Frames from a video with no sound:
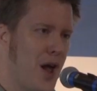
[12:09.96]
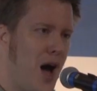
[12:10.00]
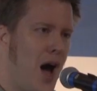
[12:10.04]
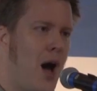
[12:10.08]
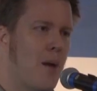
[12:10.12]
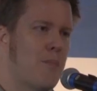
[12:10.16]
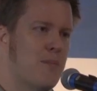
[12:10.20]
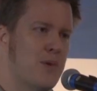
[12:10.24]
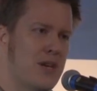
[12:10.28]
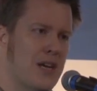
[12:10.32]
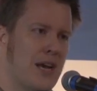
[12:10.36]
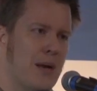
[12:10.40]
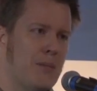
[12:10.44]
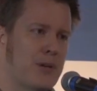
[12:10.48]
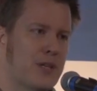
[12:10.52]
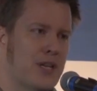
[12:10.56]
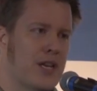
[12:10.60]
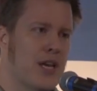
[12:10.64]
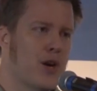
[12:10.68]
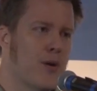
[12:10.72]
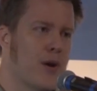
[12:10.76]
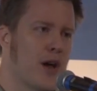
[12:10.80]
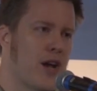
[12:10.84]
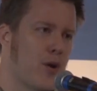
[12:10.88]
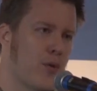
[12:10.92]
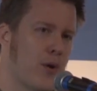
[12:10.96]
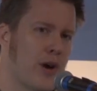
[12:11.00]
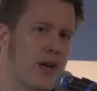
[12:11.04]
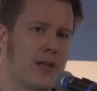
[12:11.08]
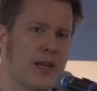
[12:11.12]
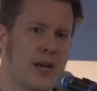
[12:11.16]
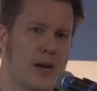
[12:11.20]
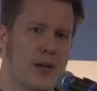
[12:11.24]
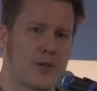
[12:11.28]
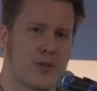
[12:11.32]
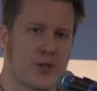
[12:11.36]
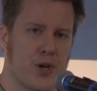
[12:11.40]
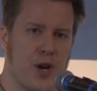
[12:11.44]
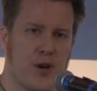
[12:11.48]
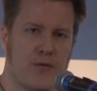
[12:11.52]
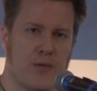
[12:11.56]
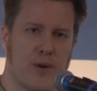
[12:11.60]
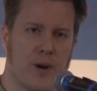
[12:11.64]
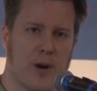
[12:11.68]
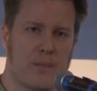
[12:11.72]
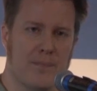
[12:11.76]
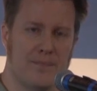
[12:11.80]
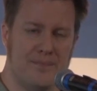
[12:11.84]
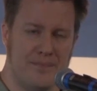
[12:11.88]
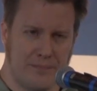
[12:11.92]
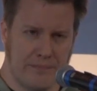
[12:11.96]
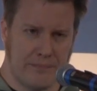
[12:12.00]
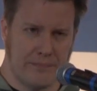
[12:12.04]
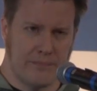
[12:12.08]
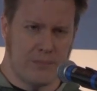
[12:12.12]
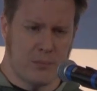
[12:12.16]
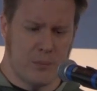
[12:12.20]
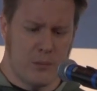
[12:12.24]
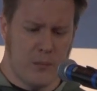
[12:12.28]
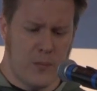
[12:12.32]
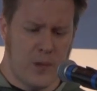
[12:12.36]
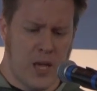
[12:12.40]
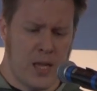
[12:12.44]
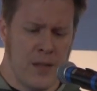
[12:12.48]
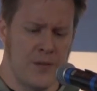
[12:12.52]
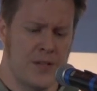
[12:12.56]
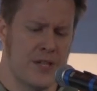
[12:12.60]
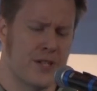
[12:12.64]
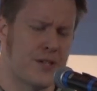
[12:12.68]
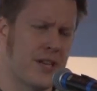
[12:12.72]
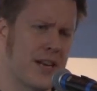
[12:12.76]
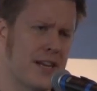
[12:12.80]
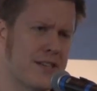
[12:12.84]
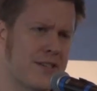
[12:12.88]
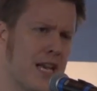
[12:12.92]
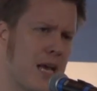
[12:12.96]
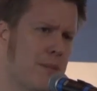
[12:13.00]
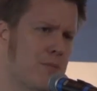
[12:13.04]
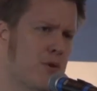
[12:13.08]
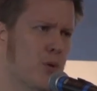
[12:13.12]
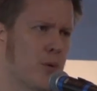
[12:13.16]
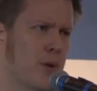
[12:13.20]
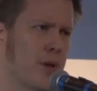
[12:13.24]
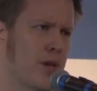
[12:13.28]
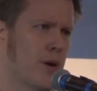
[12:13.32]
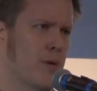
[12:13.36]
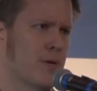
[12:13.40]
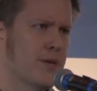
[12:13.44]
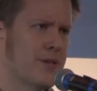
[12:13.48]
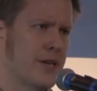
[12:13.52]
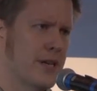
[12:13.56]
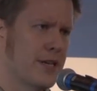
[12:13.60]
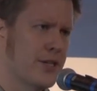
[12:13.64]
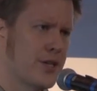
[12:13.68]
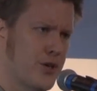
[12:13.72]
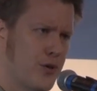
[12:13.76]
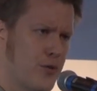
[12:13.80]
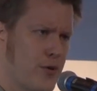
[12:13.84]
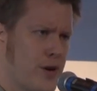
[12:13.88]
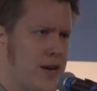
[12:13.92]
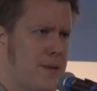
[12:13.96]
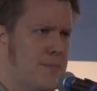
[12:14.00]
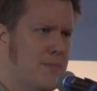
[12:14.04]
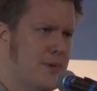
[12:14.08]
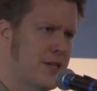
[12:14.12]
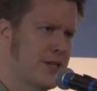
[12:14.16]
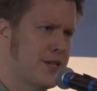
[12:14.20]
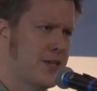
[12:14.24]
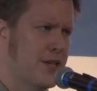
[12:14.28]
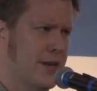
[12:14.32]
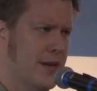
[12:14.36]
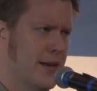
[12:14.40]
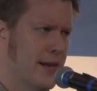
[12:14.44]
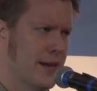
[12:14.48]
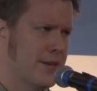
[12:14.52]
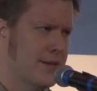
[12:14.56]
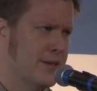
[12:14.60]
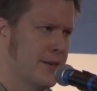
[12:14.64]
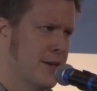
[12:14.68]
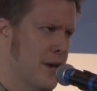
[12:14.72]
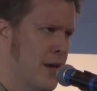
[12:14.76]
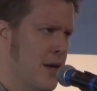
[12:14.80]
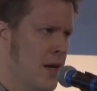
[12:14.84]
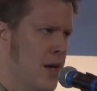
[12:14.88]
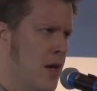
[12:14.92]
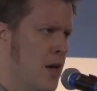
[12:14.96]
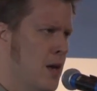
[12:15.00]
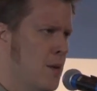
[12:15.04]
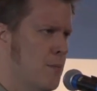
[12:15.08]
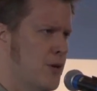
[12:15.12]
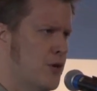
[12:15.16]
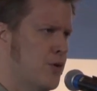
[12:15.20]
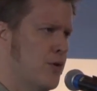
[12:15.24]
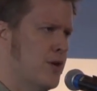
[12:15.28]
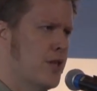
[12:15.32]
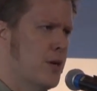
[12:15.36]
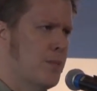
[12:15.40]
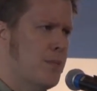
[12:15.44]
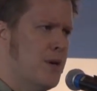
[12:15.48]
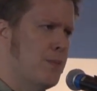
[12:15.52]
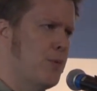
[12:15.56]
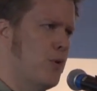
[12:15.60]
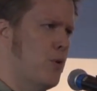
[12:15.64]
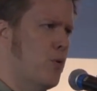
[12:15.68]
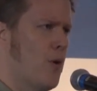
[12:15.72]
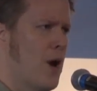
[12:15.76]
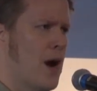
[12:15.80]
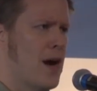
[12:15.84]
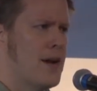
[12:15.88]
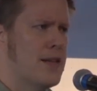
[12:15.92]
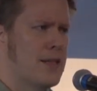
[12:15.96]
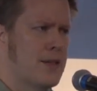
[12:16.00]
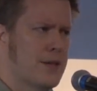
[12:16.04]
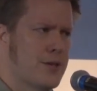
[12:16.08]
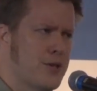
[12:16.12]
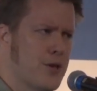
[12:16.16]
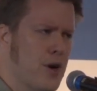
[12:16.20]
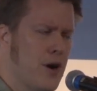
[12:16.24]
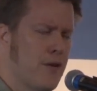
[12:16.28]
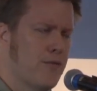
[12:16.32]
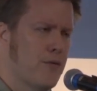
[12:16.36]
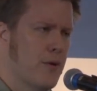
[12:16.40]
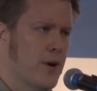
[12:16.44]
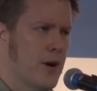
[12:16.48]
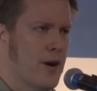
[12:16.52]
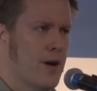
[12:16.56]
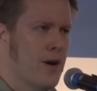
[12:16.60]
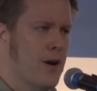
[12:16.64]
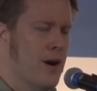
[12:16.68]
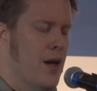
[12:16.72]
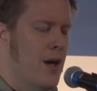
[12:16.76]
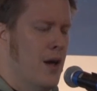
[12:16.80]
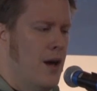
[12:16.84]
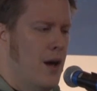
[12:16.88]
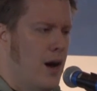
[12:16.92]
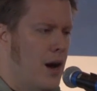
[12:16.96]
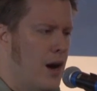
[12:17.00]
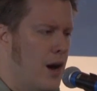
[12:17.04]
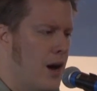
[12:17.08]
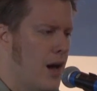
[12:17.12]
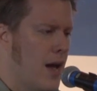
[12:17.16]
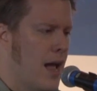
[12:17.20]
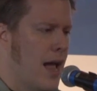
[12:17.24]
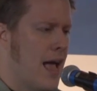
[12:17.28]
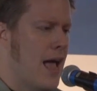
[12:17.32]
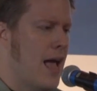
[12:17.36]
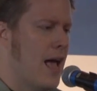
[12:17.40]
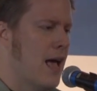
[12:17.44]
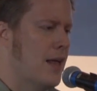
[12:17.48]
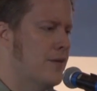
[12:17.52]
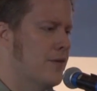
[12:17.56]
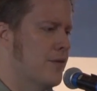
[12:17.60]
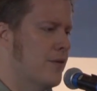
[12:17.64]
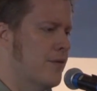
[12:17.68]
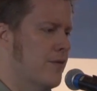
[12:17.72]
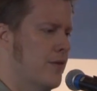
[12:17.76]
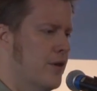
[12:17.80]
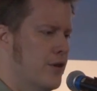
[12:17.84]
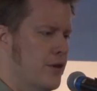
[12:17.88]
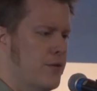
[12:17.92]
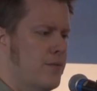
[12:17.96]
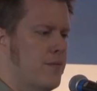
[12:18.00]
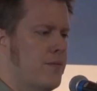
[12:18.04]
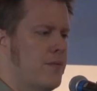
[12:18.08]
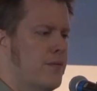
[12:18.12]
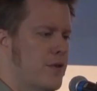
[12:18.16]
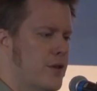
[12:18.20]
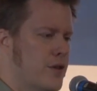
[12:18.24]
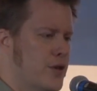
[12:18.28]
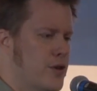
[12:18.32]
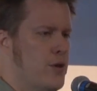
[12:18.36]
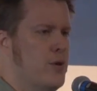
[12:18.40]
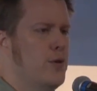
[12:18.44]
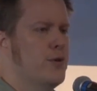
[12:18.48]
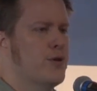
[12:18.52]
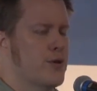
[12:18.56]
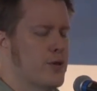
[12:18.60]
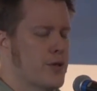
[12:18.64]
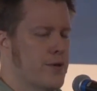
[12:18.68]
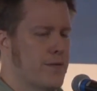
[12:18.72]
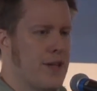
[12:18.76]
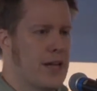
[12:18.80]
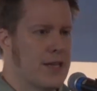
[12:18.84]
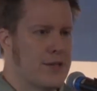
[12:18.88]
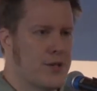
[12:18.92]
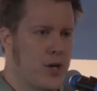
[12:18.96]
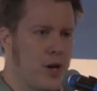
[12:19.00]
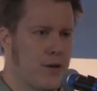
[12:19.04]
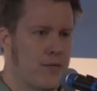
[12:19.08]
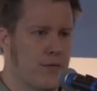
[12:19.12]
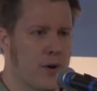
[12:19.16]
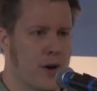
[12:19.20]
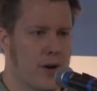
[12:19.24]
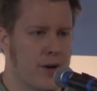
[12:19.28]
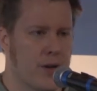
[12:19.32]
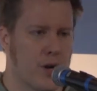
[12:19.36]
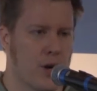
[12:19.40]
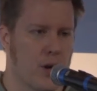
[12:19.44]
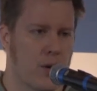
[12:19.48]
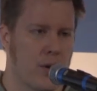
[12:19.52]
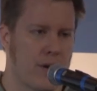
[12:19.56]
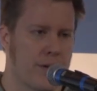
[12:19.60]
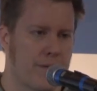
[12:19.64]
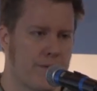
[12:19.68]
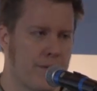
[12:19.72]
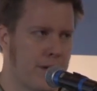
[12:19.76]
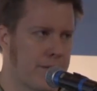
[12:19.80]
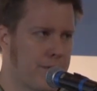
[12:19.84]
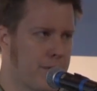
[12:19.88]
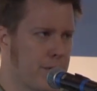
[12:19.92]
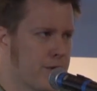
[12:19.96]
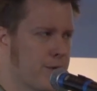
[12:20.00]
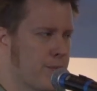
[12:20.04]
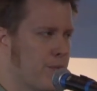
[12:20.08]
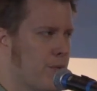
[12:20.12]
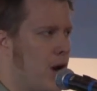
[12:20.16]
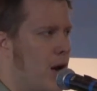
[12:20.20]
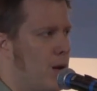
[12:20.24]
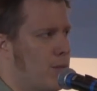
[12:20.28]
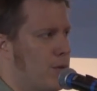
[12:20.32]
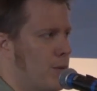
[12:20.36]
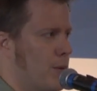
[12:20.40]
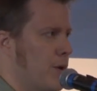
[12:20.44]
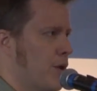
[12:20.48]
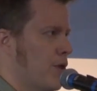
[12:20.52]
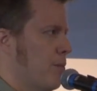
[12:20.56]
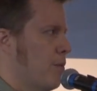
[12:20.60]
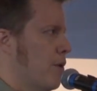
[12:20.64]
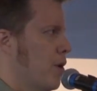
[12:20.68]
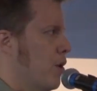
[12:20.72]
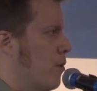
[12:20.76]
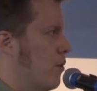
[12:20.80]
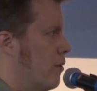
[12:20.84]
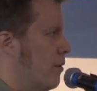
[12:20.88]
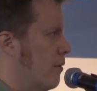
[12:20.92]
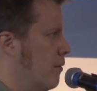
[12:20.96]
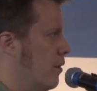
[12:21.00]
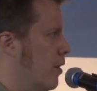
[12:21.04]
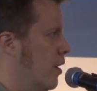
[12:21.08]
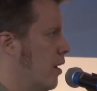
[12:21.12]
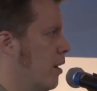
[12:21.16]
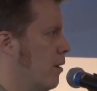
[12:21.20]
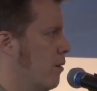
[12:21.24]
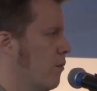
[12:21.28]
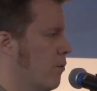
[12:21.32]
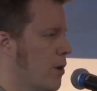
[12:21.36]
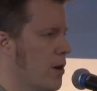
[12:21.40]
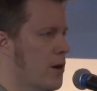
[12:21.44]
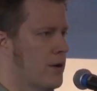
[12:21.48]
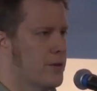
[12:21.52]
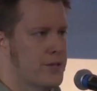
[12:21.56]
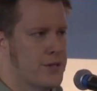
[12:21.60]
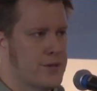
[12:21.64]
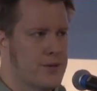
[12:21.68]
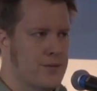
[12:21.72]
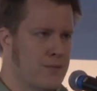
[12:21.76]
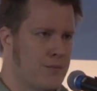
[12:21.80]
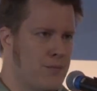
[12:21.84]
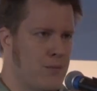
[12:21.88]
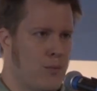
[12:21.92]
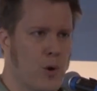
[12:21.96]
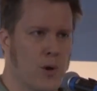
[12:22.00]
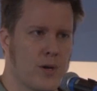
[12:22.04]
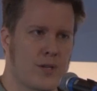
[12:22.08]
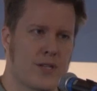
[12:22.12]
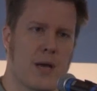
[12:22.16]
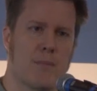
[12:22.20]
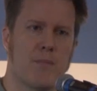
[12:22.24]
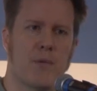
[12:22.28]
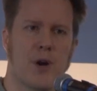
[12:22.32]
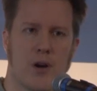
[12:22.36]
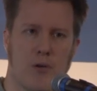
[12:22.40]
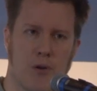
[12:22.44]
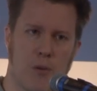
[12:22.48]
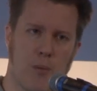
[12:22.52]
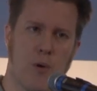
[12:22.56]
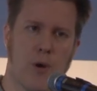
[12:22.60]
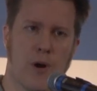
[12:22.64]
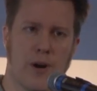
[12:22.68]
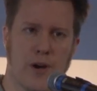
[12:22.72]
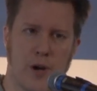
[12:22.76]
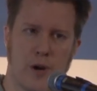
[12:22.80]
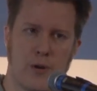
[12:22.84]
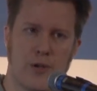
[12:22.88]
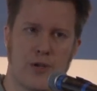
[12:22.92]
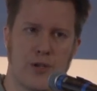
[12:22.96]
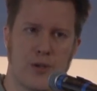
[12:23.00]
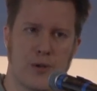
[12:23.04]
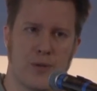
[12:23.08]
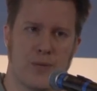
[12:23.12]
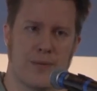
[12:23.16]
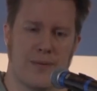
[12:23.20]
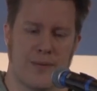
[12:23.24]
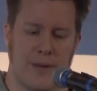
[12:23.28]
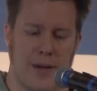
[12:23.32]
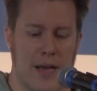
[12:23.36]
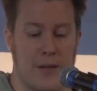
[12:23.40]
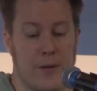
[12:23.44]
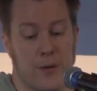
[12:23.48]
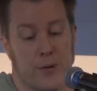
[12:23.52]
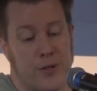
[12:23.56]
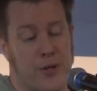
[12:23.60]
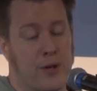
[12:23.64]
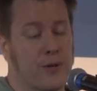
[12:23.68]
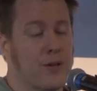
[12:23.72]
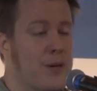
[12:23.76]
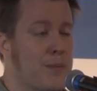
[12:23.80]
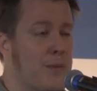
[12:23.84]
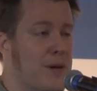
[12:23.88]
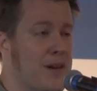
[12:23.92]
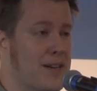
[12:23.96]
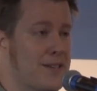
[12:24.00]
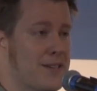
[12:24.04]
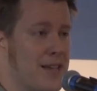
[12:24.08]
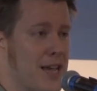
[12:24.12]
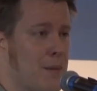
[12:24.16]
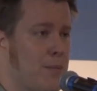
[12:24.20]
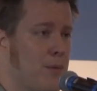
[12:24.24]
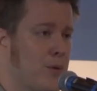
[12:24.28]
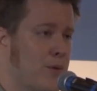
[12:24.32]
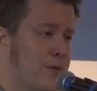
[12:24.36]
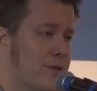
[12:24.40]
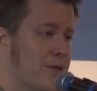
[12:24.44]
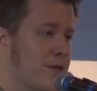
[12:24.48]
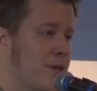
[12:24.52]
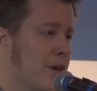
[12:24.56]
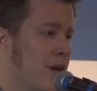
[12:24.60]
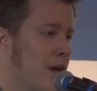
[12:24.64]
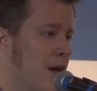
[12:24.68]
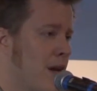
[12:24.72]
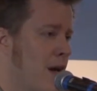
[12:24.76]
not being able to iterate quickly on software. This is an example where there was an extreme disconnect between the people writing the software and the users of that software. If there's a problem on the boat, where does that bug report go to? And there's certainly been examples